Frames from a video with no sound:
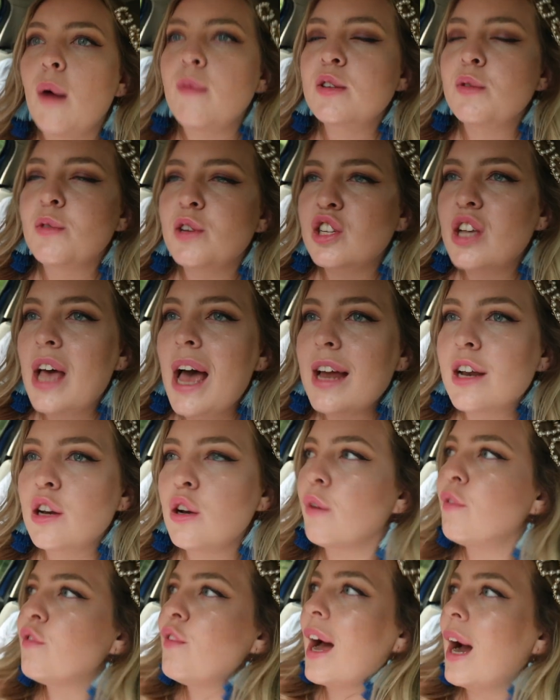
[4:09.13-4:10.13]
So we're just heading
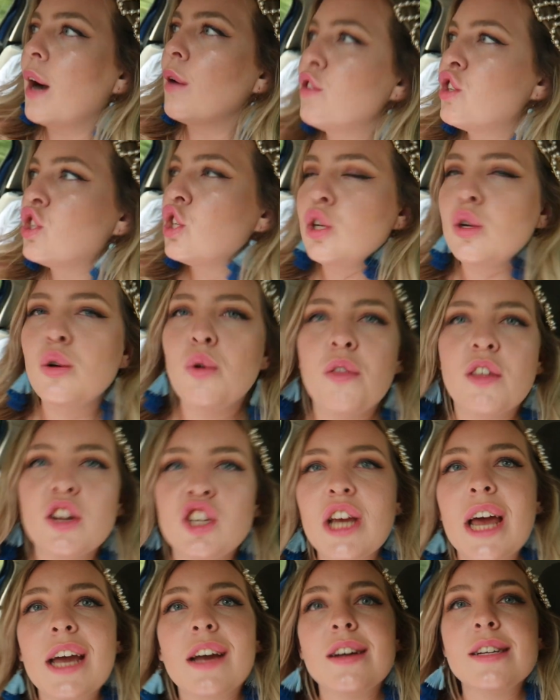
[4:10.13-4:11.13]
off now to the
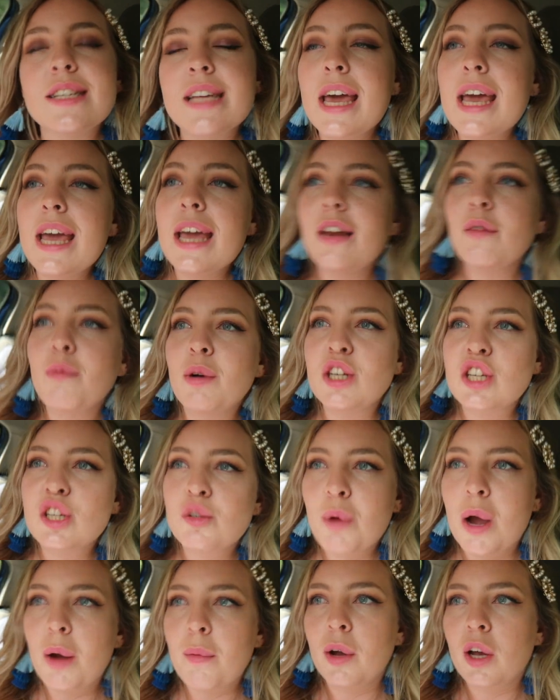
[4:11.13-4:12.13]
Checkers Inn, which is
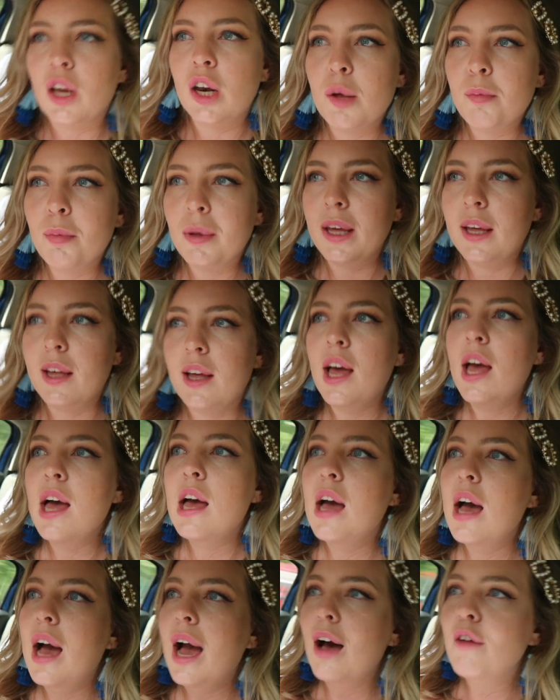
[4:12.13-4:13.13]
where we're going to be
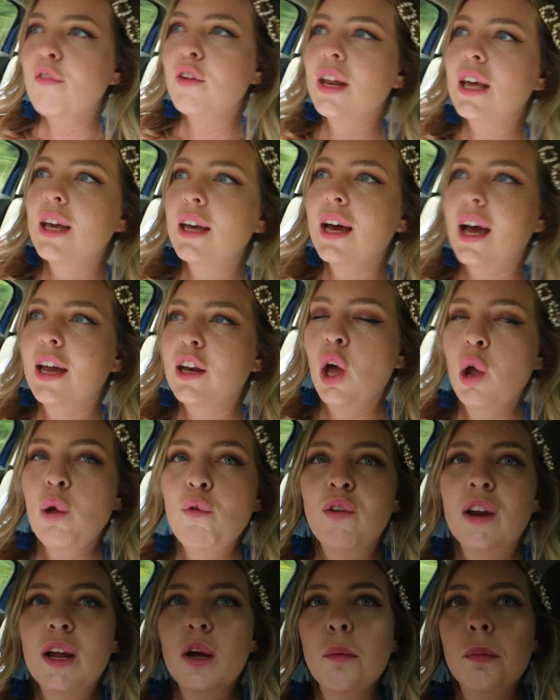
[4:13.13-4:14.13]
having it, and
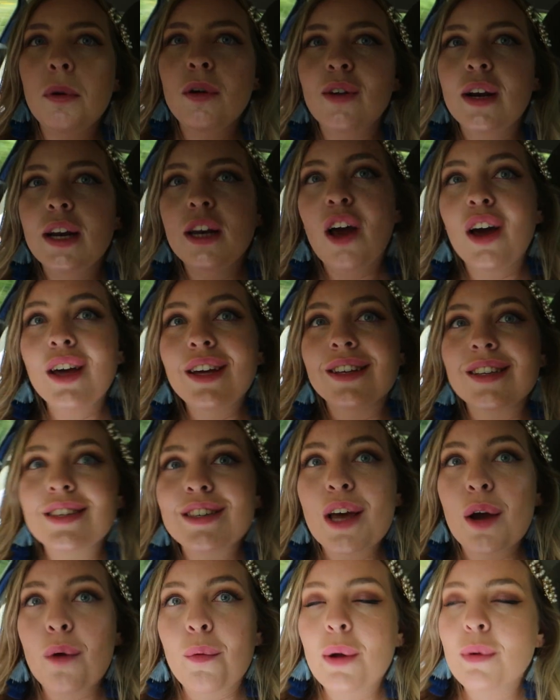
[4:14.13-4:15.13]
hopefully it'll be really nice.
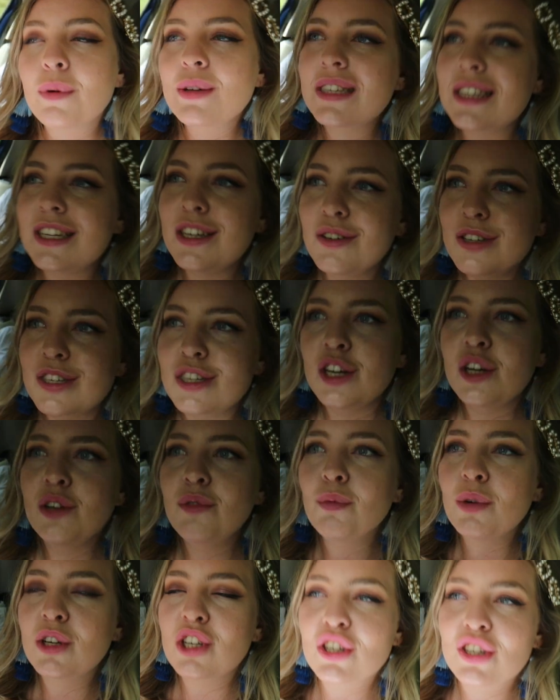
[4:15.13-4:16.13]
So we will see you
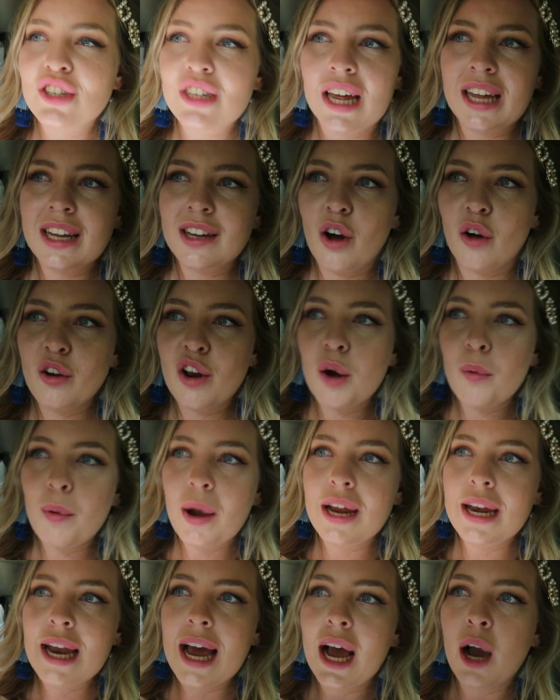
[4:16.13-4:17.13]
soon. We're just like on our
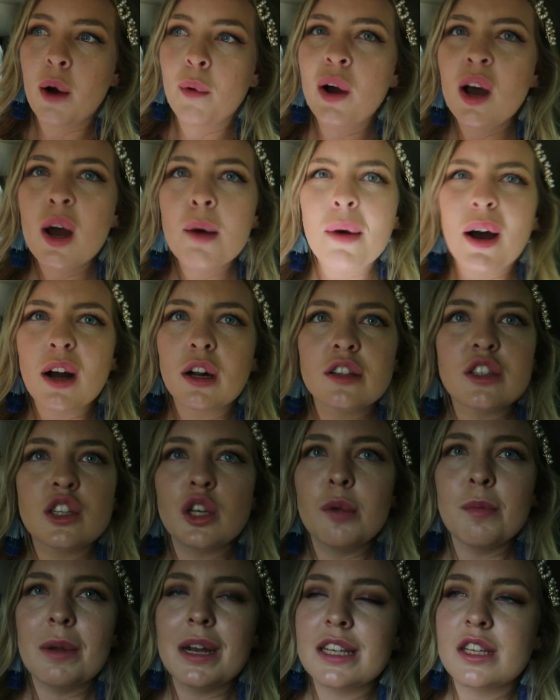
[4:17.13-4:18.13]
way now, about
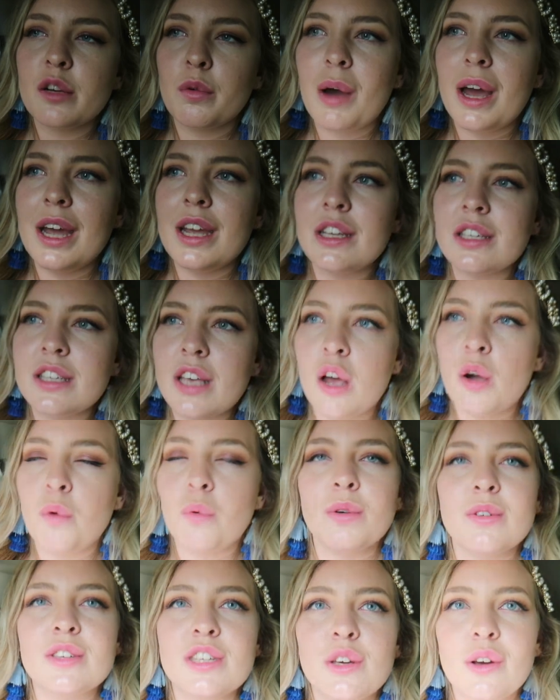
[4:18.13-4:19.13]
2 minutes away, so
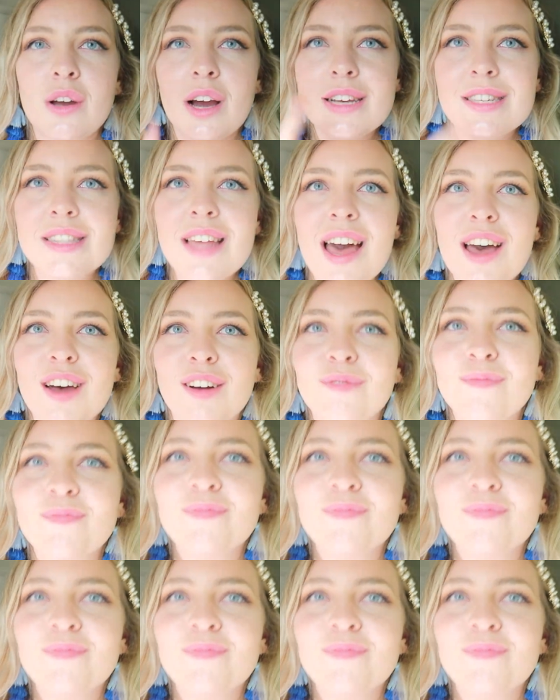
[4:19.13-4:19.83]
we'll see you guys there.